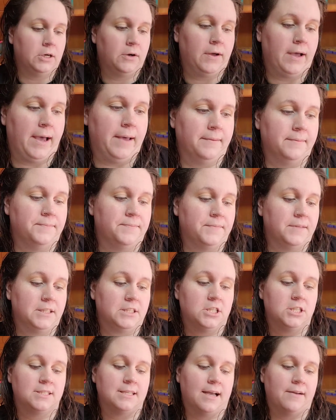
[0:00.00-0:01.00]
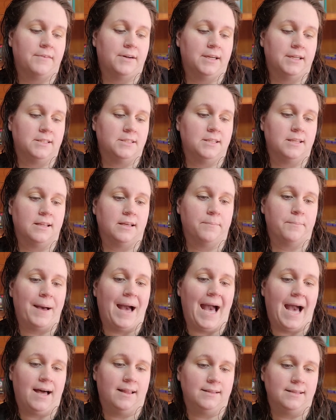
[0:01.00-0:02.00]
Okay, let's just dive on into the
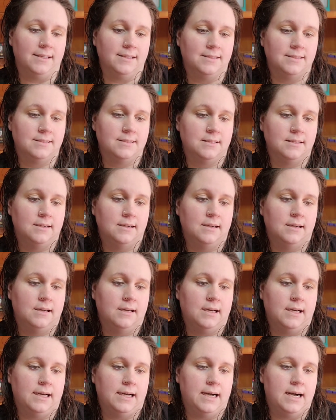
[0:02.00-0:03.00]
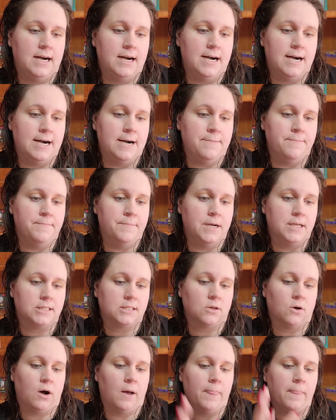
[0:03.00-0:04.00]
palette.
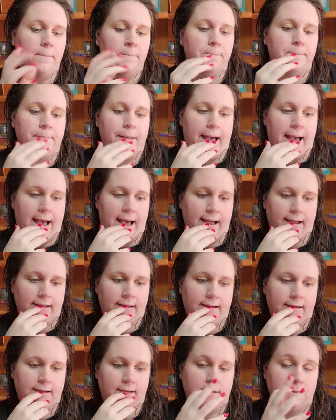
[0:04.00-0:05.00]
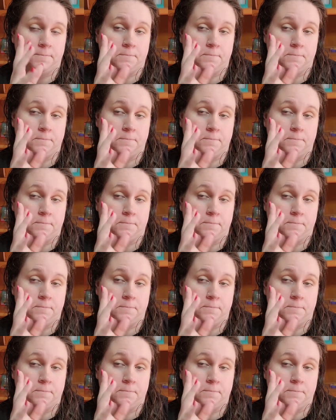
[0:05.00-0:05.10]
So on the back,